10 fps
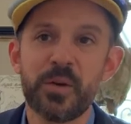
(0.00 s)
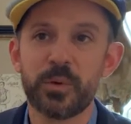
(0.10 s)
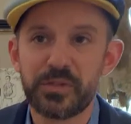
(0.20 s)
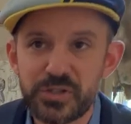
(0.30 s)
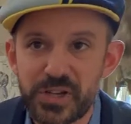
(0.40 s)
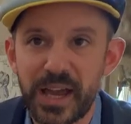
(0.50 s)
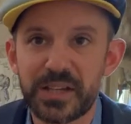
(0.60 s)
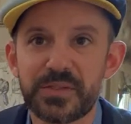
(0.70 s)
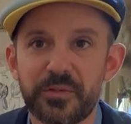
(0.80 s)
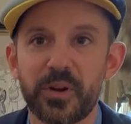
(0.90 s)
with
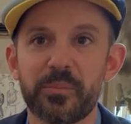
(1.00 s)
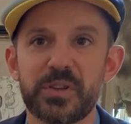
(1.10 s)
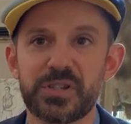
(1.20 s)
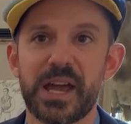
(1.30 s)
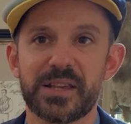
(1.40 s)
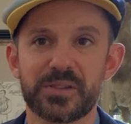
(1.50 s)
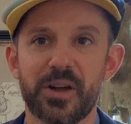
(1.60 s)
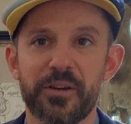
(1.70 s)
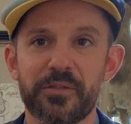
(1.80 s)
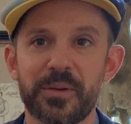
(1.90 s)
checks from the Jazz
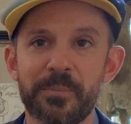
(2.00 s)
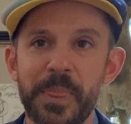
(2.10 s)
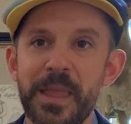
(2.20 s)
Loft.